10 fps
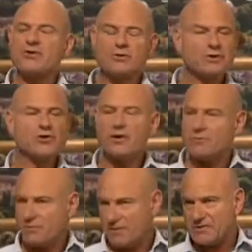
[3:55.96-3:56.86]
I'm sure we'll talk
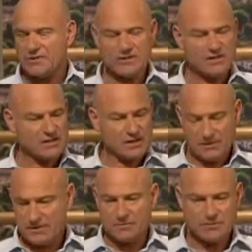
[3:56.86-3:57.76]
about Manchester United. I mean,
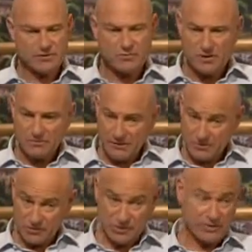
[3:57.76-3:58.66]
that's up to you, Willie, but I'm
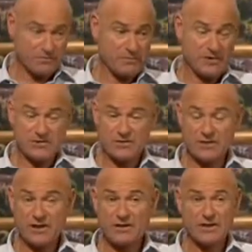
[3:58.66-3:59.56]
sure we'll talk about Manchester
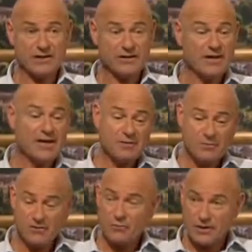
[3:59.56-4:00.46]
United later.
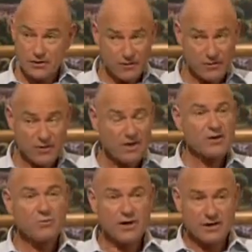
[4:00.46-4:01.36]
But if we do,
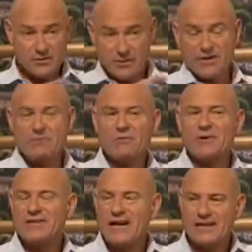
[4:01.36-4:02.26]
we are talking about
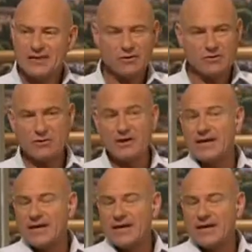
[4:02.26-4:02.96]
what Danny talked about.